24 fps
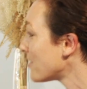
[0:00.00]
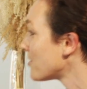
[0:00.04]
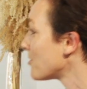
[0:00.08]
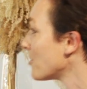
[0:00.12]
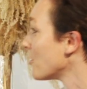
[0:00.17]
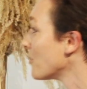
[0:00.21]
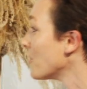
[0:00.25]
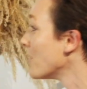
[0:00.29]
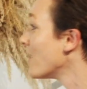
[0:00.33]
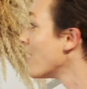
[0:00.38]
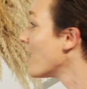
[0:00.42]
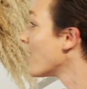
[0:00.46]

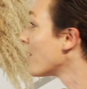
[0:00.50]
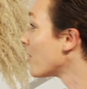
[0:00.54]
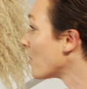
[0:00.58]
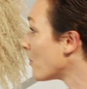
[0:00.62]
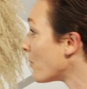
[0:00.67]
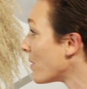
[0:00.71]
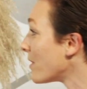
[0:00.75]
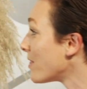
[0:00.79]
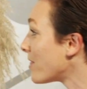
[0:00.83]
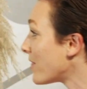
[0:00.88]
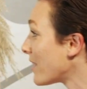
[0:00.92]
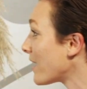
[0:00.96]
So the
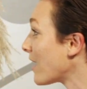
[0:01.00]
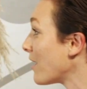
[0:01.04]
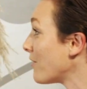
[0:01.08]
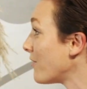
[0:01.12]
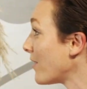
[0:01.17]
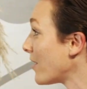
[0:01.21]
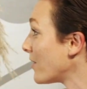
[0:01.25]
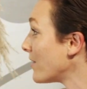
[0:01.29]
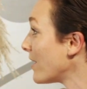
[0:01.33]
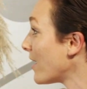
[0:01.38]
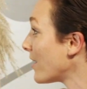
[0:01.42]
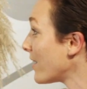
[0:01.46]
one thing I
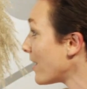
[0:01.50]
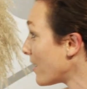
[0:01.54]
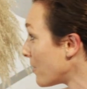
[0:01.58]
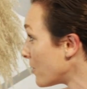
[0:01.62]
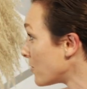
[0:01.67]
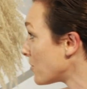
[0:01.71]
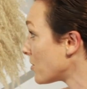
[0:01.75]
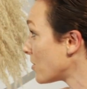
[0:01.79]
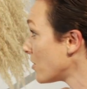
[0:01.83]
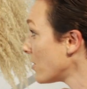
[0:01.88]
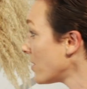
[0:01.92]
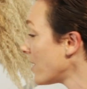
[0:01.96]
found out that I
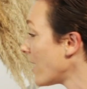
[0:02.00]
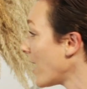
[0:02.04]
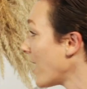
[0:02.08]
was good